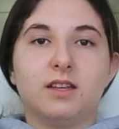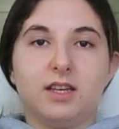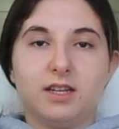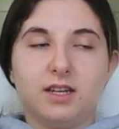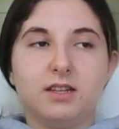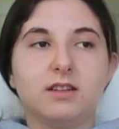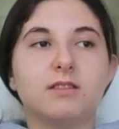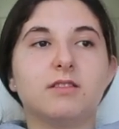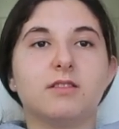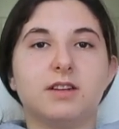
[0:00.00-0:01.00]
Eat it.
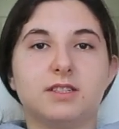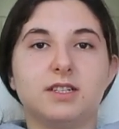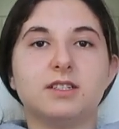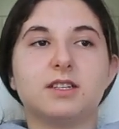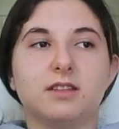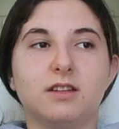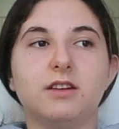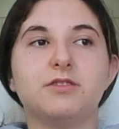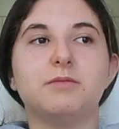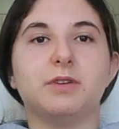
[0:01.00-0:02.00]
Go downstairs, get the
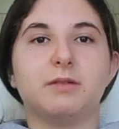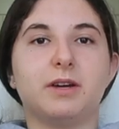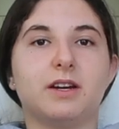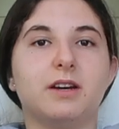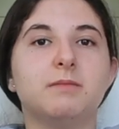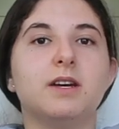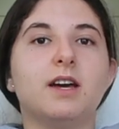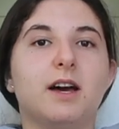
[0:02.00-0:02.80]
laundry, bring it back up.